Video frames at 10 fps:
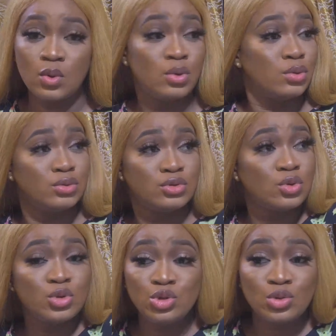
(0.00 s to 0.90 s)
Oh,
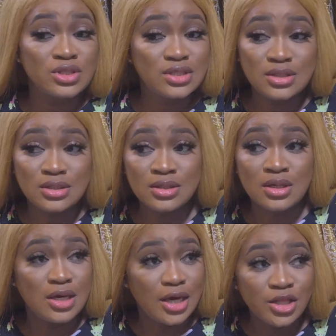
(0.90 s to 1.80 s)
so you don't see
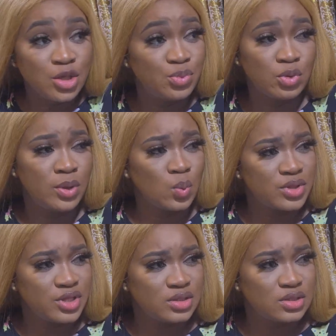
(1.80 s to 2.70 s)
any problem
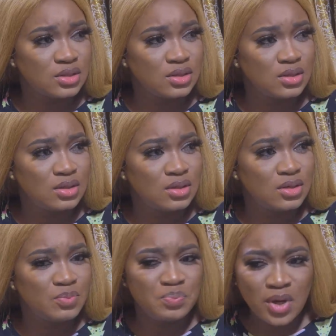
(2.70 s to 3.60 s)
with it?
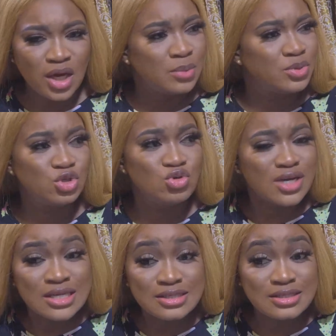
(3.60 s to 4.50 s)
Babes, you
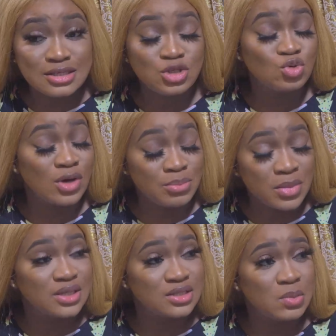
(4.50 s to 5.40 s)
can't cease to amaze